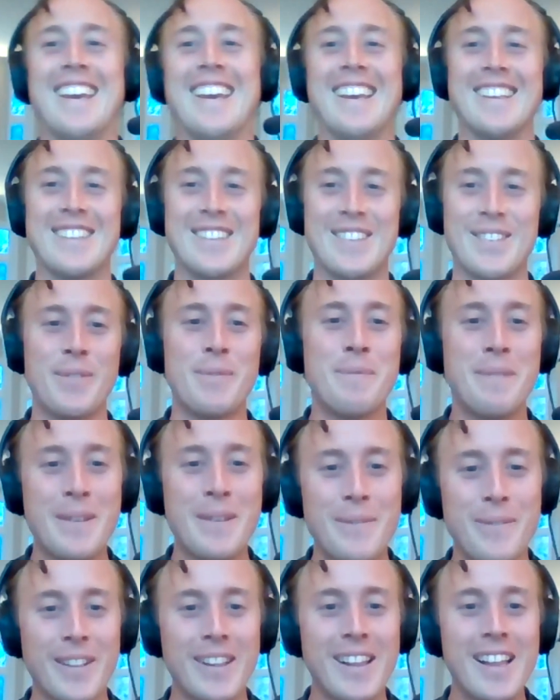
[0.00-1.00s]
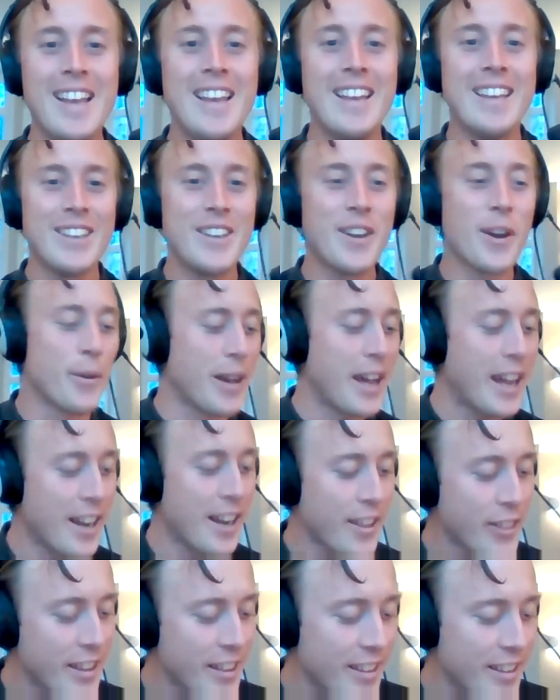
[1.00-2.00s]
it's for people, you know, and
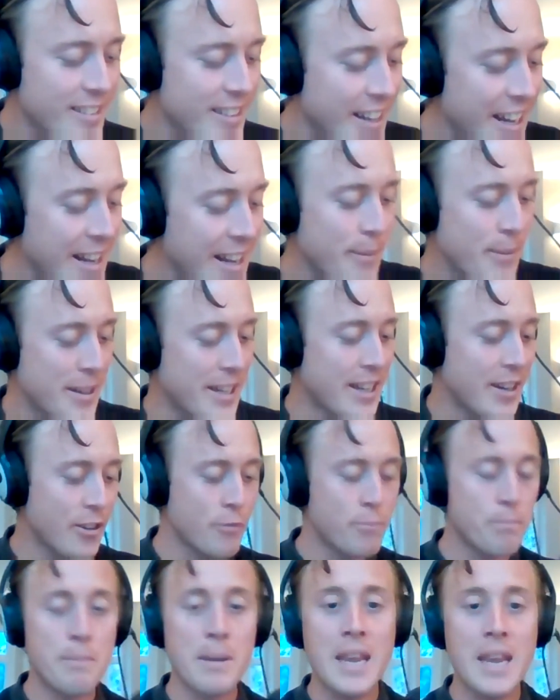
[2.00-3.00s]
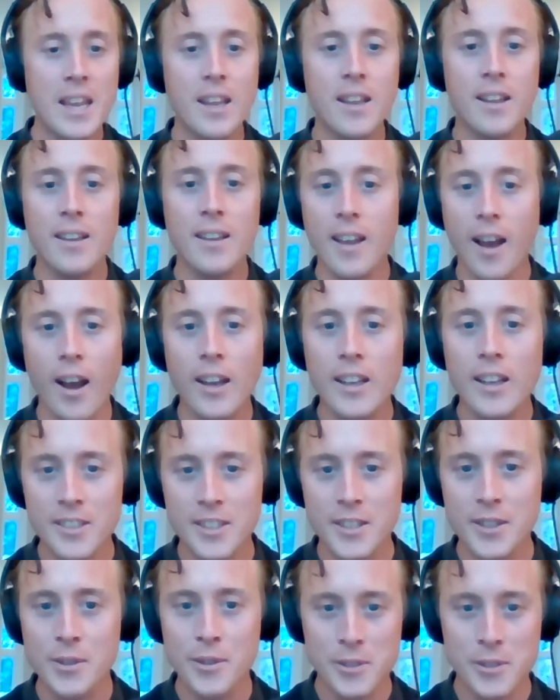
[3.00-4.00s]
I think there's an element here of being kind
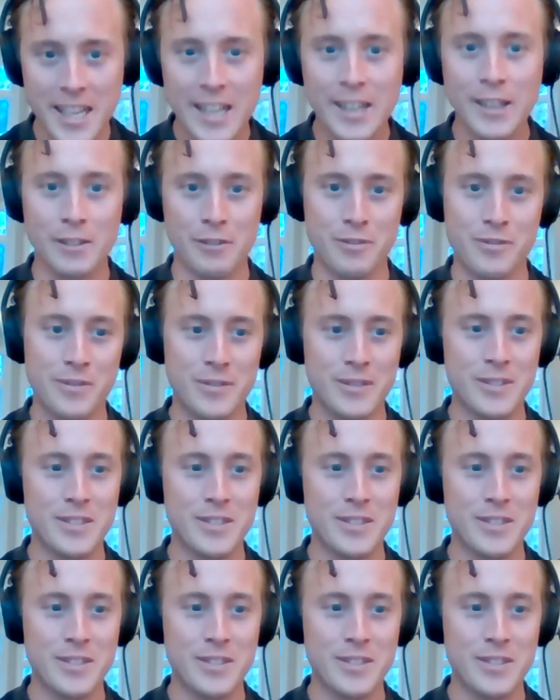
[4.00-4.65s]
to yourself.